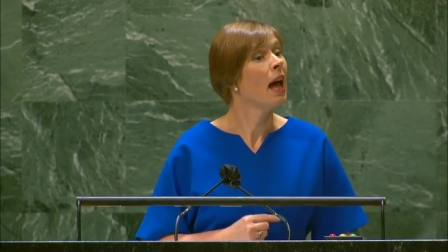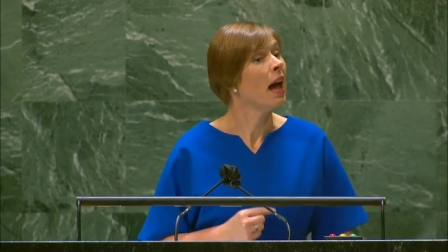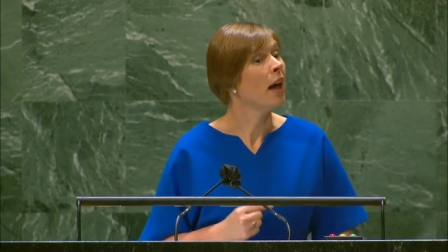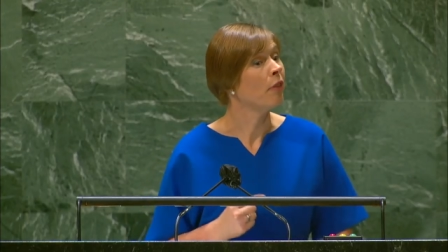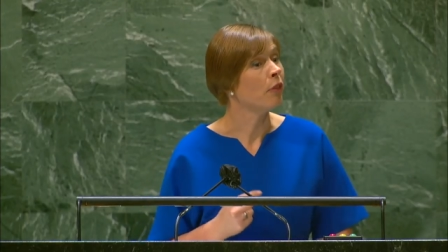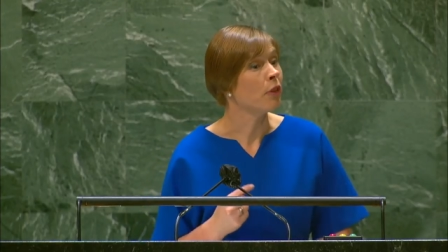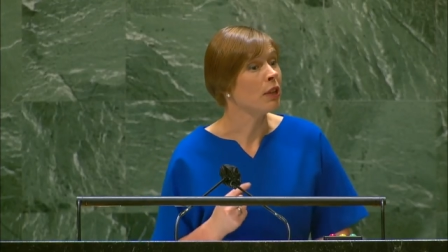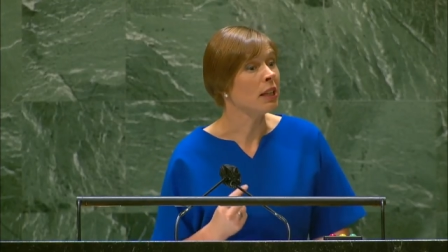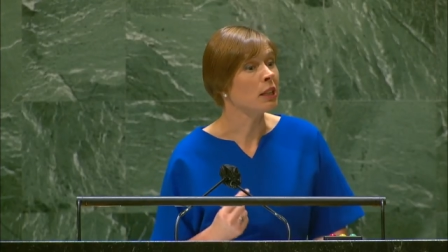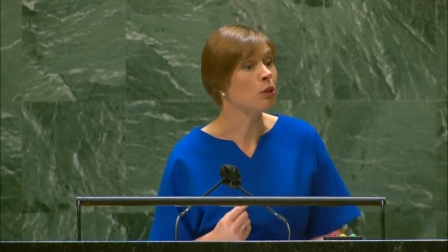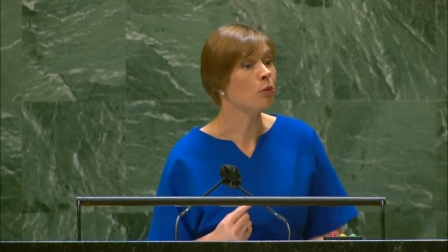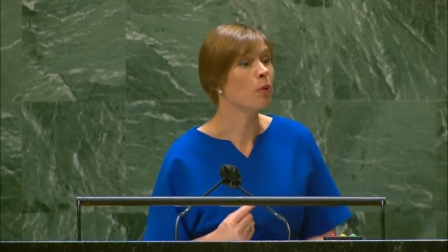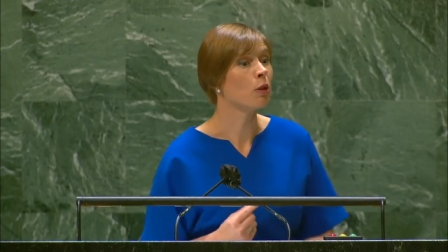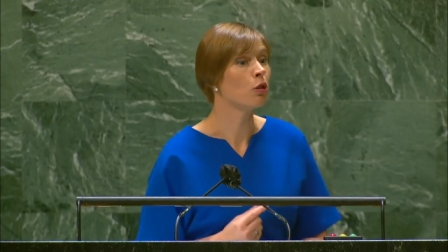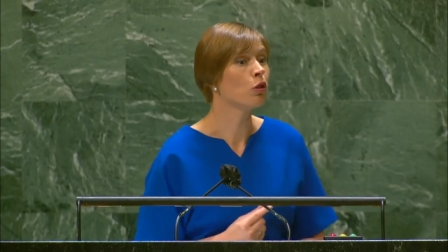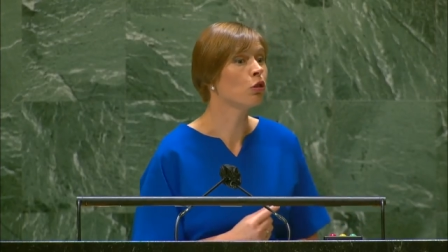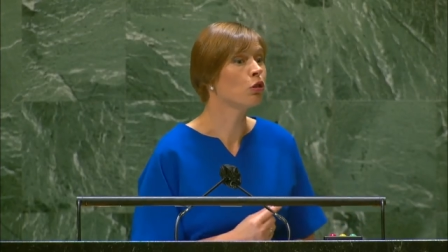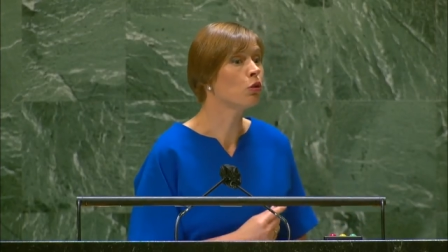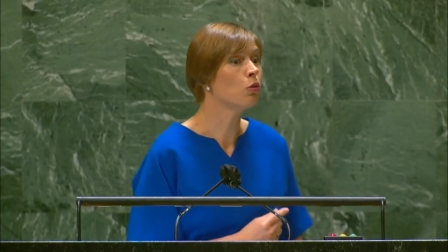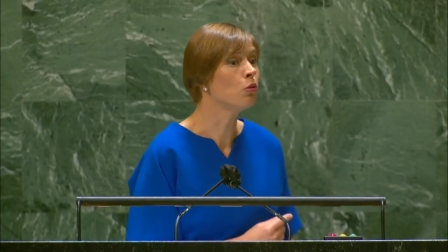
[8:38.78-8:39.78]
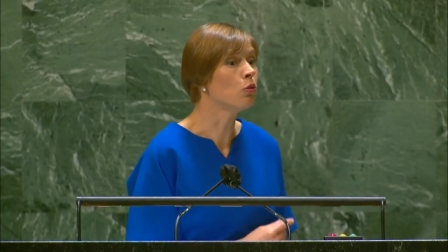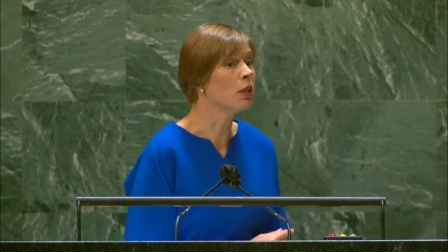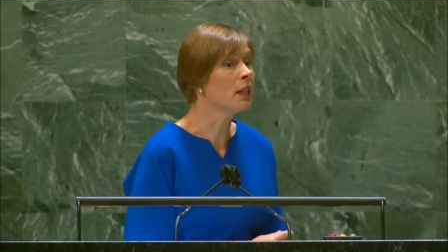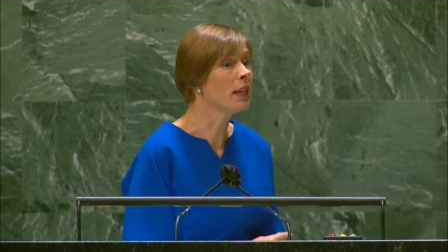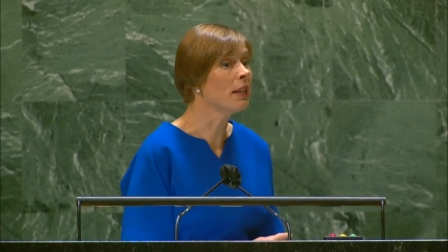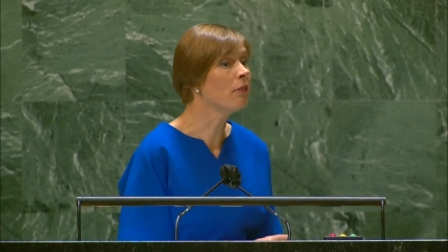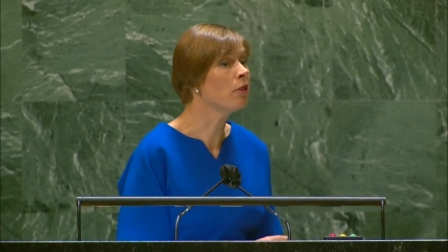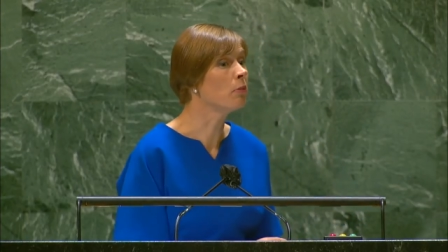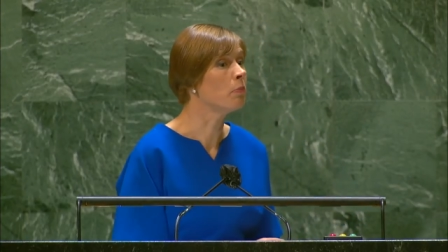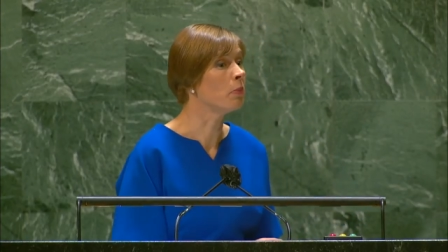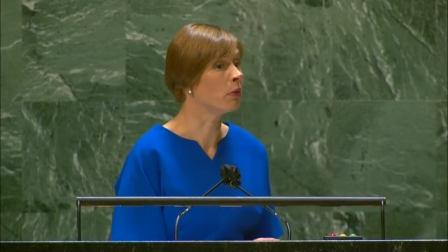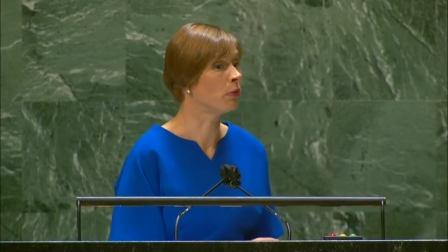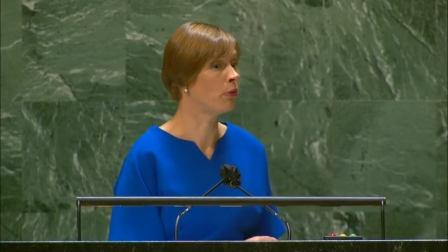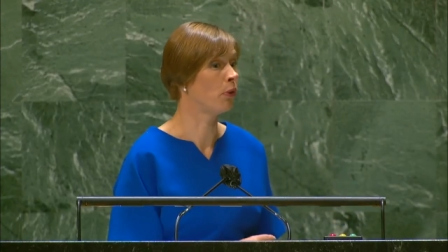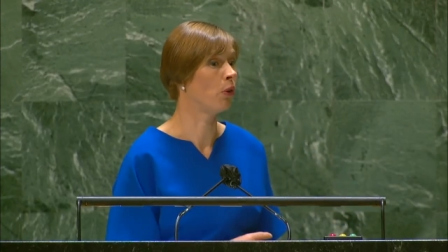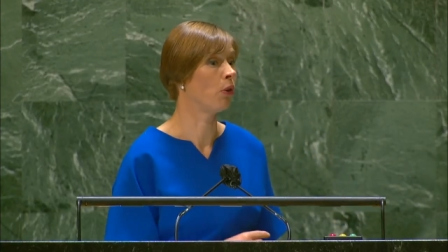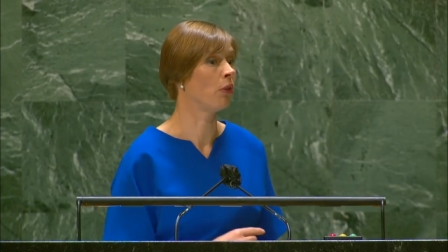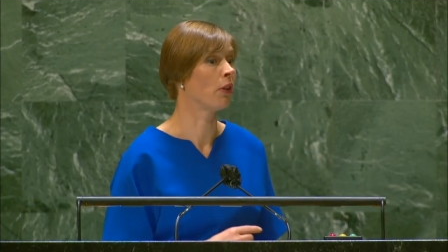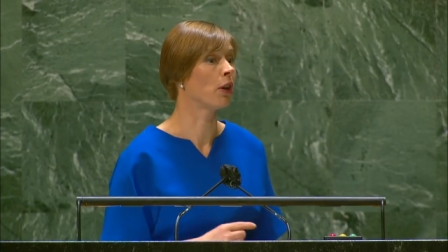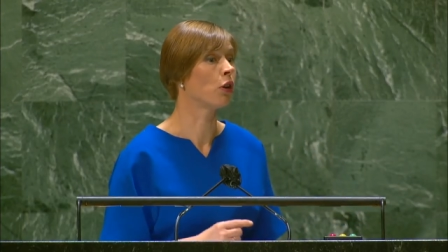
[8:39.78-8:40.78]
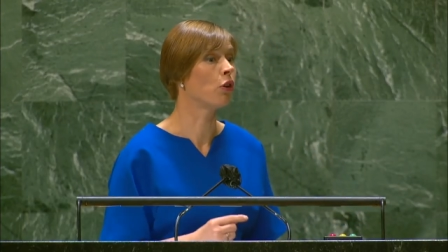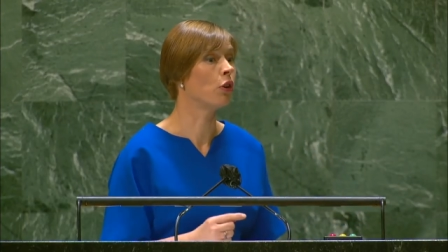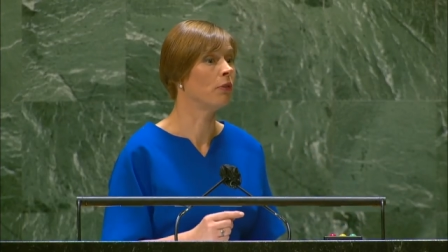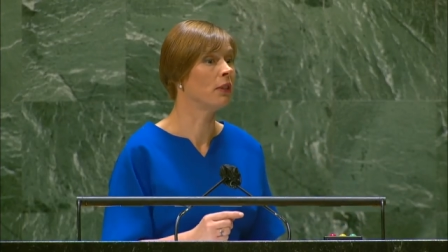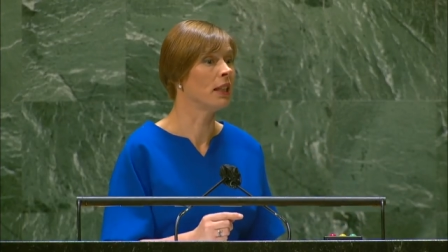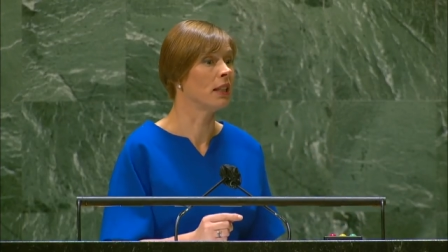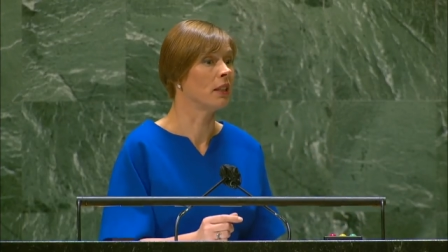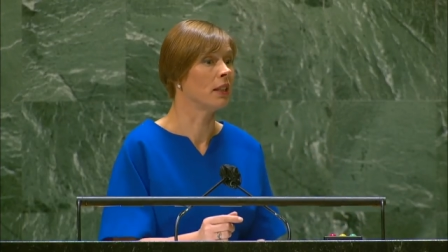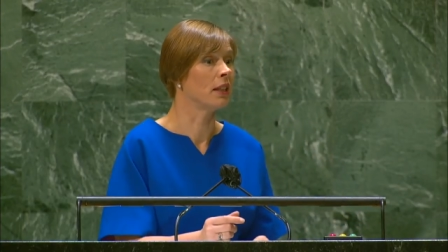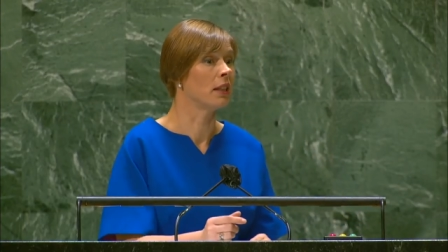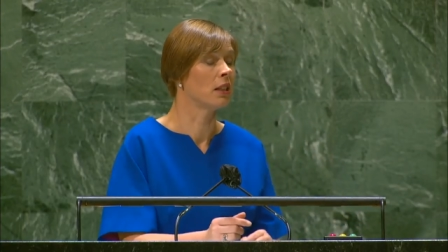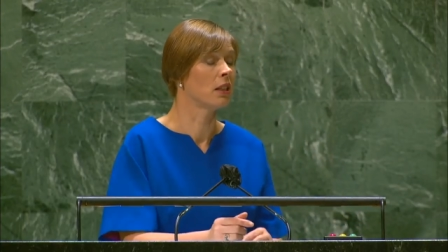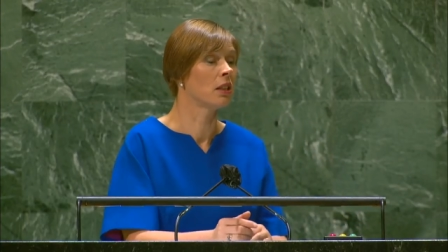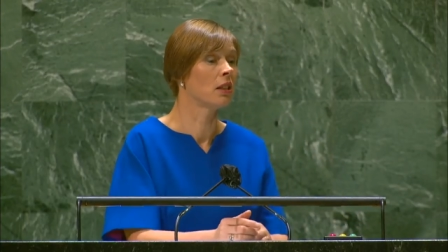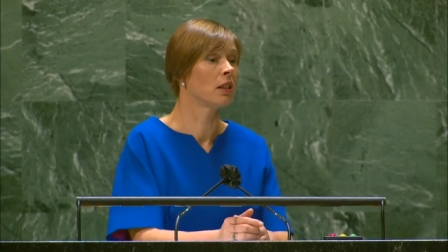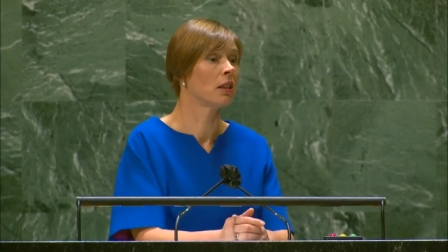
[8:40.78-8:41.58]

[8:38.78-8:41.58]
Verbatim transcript: And things were not good even before the COVID hit.